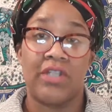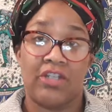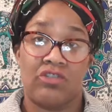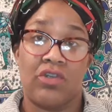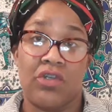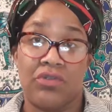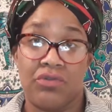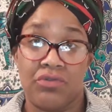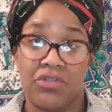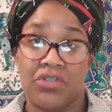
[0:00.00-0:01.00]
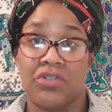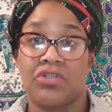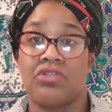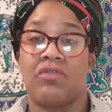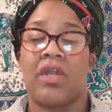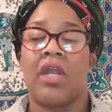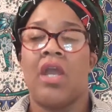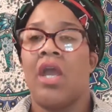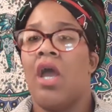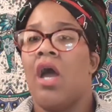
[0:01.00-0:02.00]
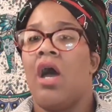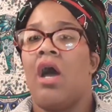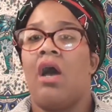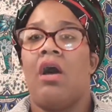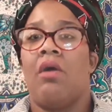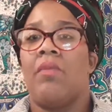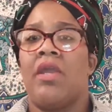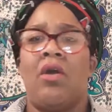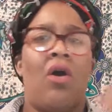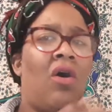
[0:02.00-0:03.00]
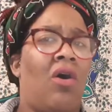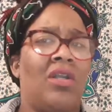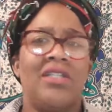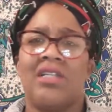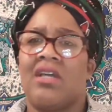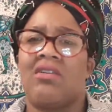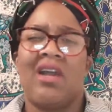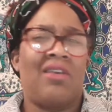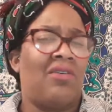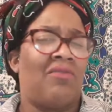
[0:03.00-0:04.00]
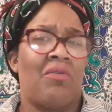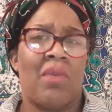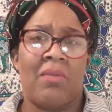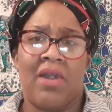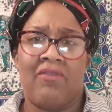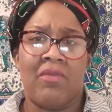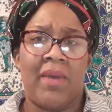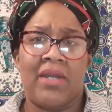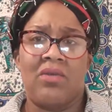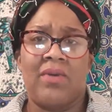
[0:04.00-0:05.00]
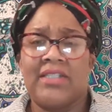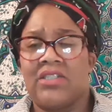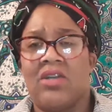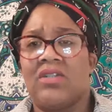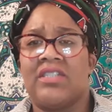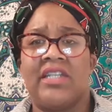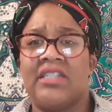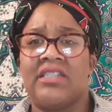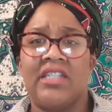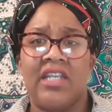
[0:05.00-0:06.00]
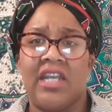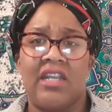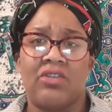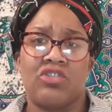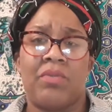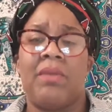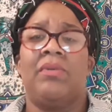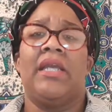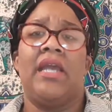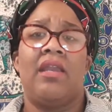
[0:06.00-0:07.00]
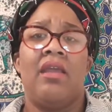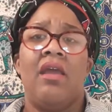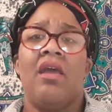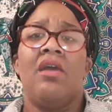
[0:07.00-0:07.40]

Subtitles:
actually going to do your surgery, and all these other, I don't even remember everybody who I saw because I didn't see any of those people again.